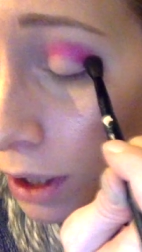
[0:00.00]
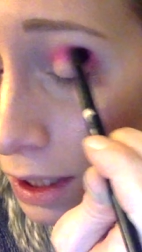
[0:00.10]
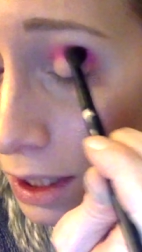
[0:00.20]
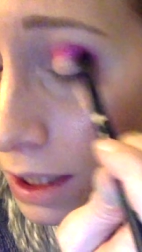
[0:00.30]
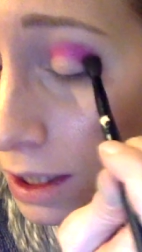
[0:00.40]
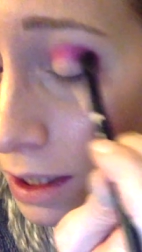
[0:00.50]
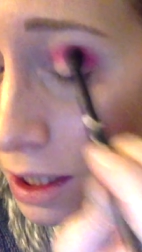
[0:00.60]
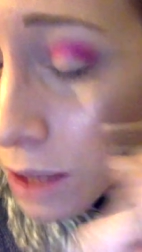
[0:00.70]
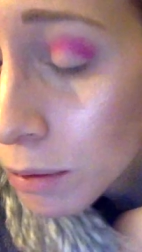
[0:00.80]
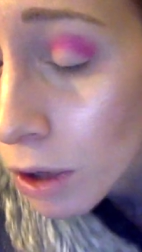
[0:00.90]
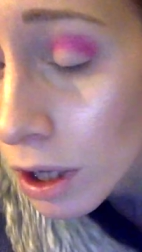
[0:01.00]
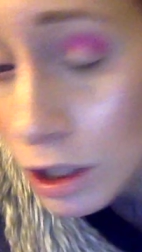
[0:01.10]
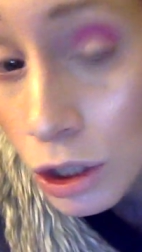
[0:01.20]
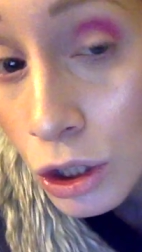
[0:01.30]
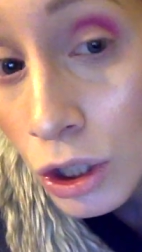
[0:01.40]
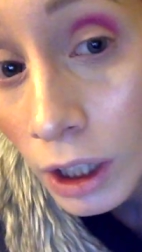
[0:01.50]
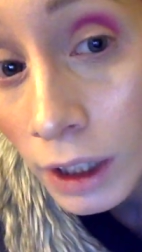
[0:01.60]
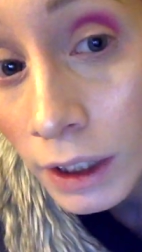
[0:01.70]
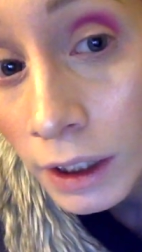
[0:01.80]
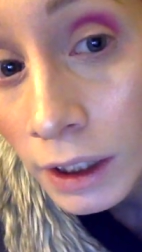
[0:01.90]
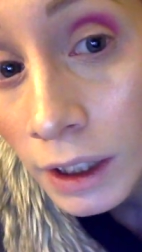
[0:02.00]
That's an easy spot to start.